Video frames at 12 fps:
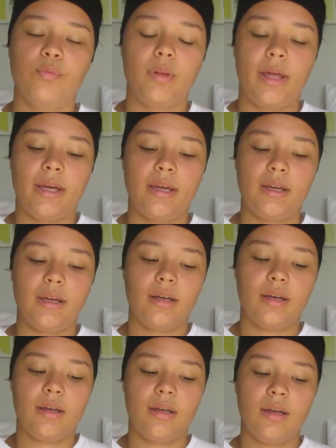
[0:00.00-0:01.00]
like,
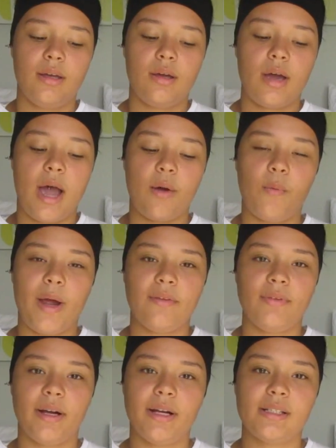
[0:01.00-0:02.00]
I
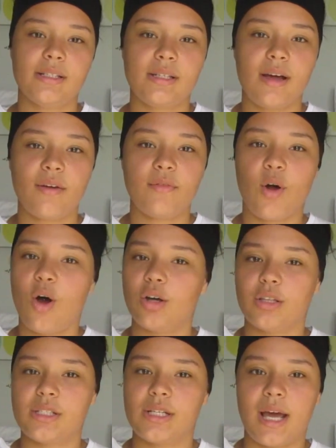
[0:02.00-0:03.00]
waver and stuff
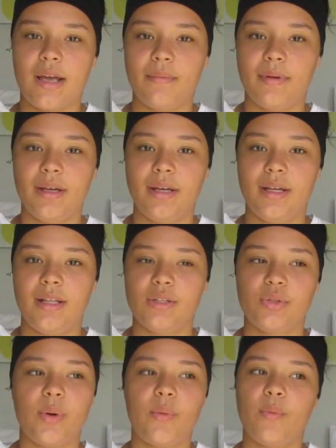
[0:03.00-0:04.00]
all the time.
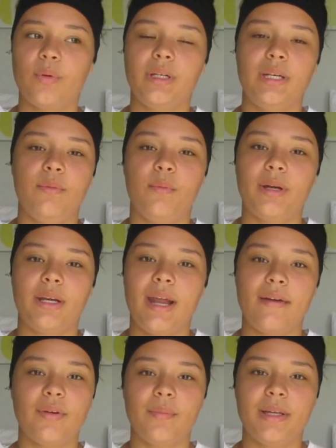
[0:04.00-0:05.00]
So it would
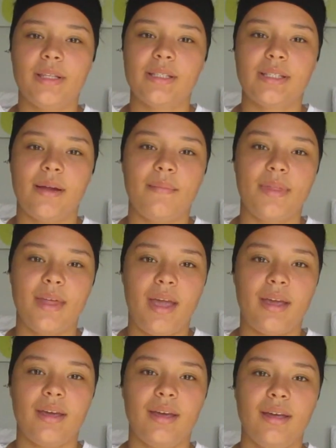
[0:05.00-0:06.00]
never be the same
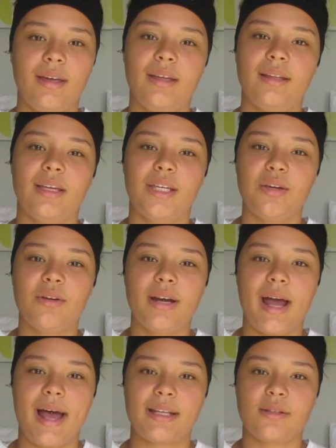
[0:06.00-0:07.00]
thing. Like, you
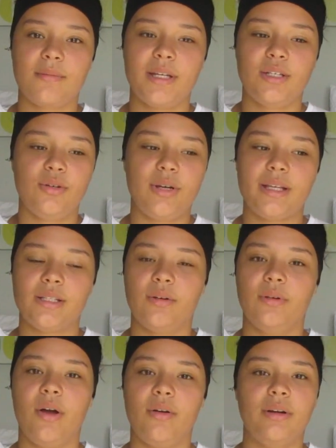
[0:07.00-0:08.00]
could ask me 2 days in
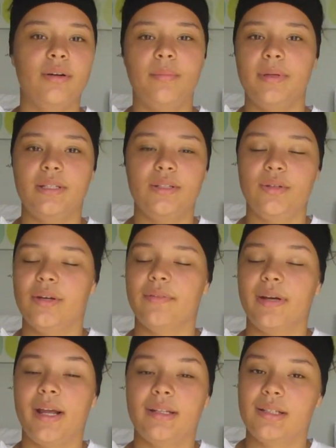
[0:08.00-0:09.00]
a row and it'll be 2
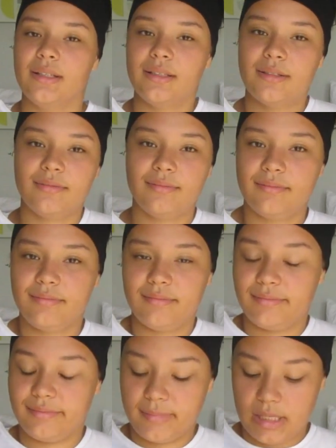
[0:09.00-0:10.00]
different answers.
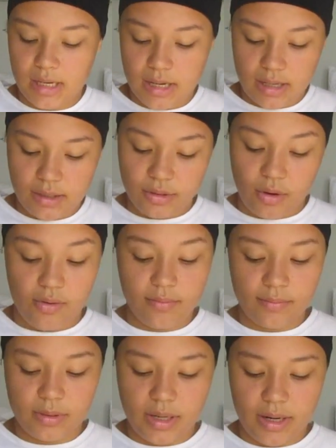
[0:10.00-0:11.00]
So
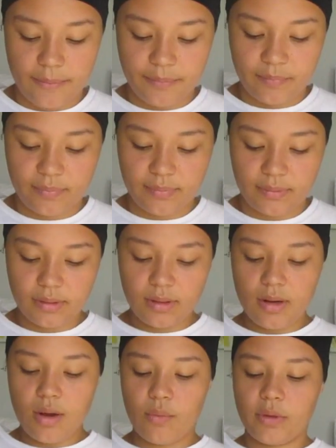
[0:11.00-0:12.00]
I'm sorry.
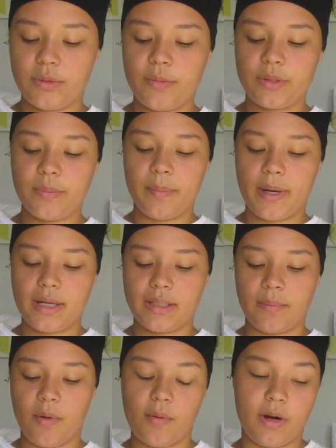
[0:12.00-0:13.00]
What's the most
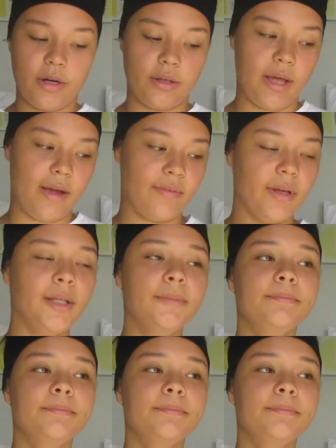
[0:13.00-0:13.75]
embarrassing moment in your life?